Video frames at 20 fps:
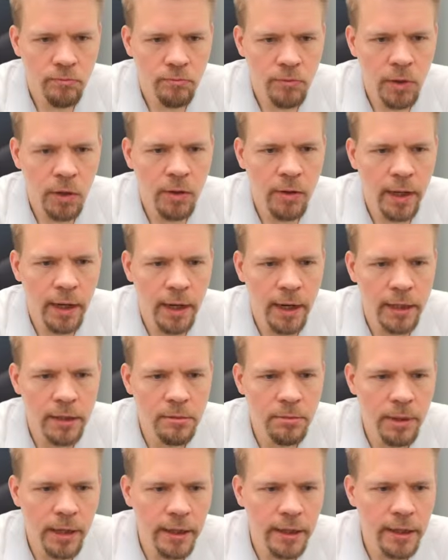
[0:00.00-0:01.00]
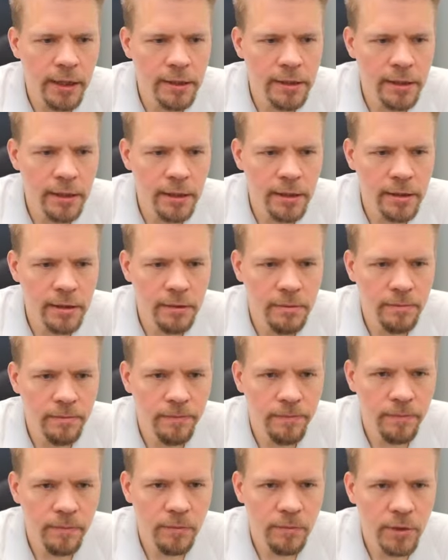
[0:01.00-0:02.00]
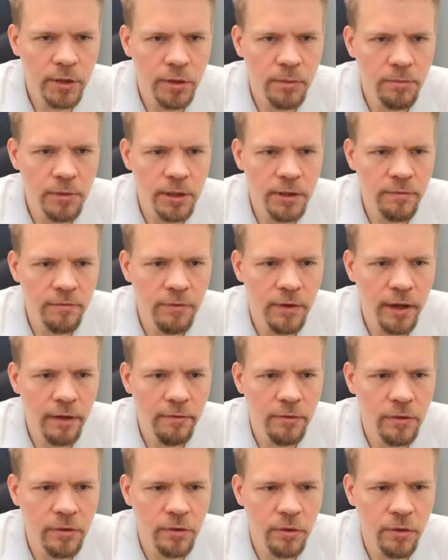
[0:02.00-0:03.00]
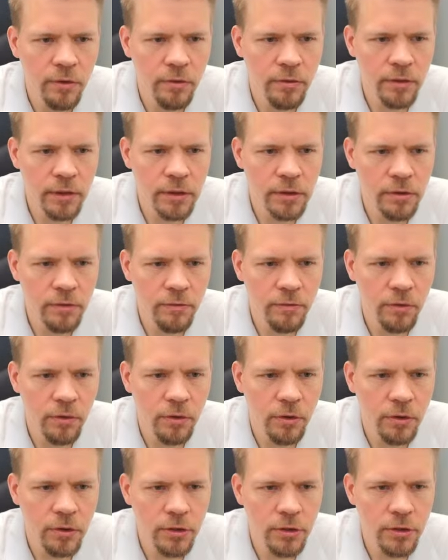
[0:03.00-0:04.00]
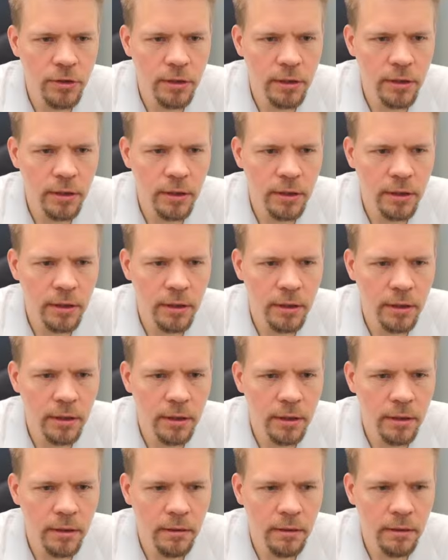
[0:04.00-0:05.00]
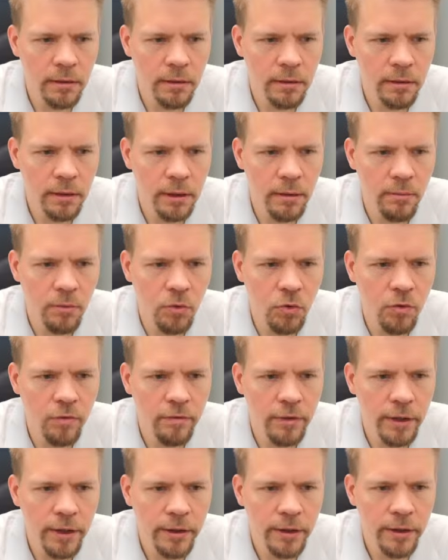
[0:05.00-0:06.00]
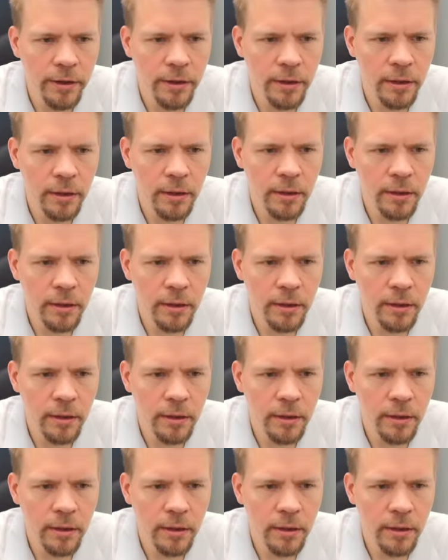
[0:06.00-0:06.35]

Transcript: Okay, let's play d6. Bishop g5 is of course a move here.